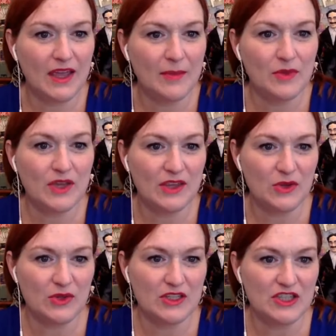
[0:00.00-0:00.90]
I'm looking
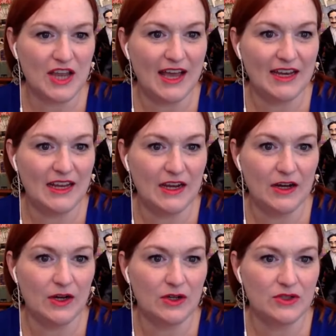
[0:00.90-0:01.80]
through the chat
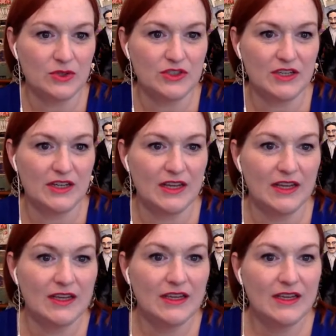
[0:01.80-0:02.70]
here. Georgina
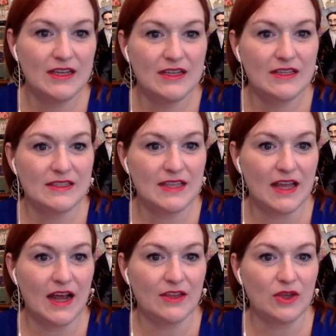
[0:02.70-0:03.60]

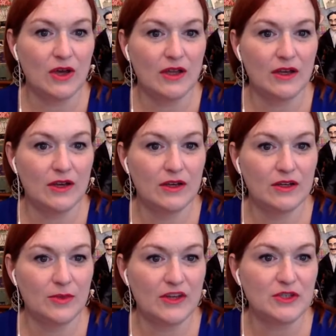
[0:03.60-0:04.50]
said, I thought
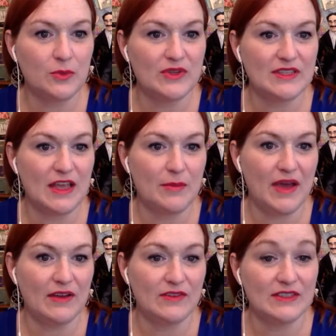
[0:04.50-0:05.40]
depression wasn't that
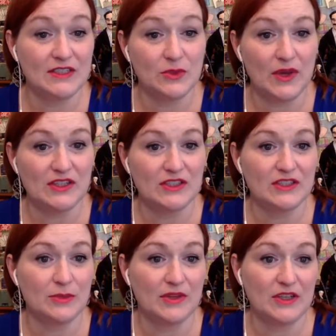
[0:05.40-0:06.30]
bad of a situation
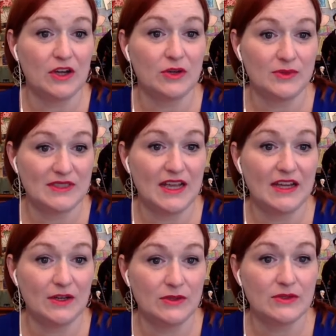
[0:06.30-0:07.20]
until my daughter was
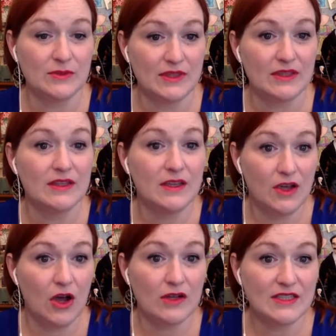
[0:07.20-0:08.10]
diagnosed with
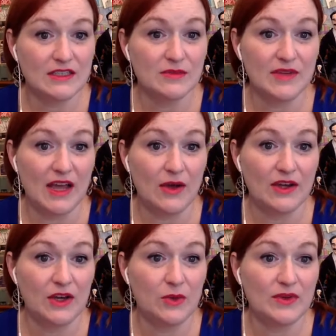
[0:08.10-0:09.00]
autism. Now I
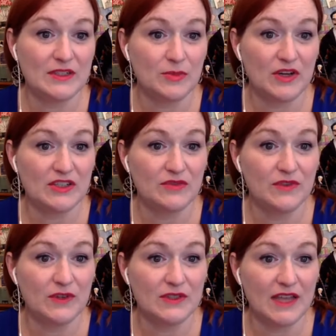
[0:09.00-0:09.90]
know what depression
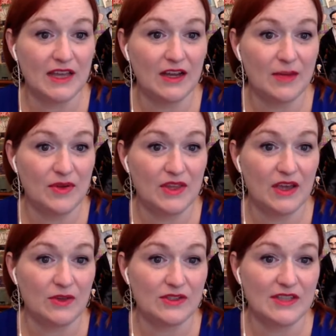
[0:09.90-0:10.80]
feels like. I'm on the
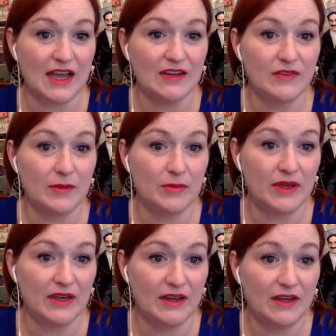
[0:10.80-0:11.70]
other side of it,
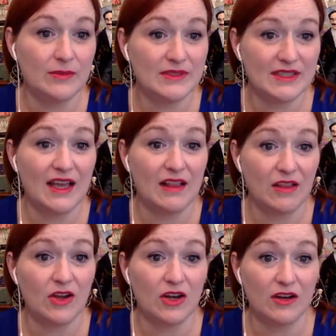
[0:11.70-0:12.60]
but it was hell
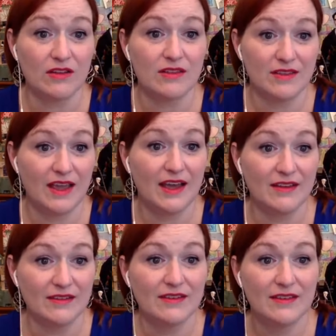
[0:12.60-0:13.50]
on earth.
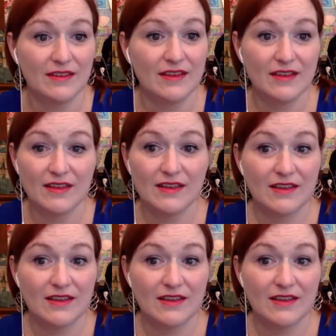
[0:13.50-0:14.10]
Yeah. Hmm.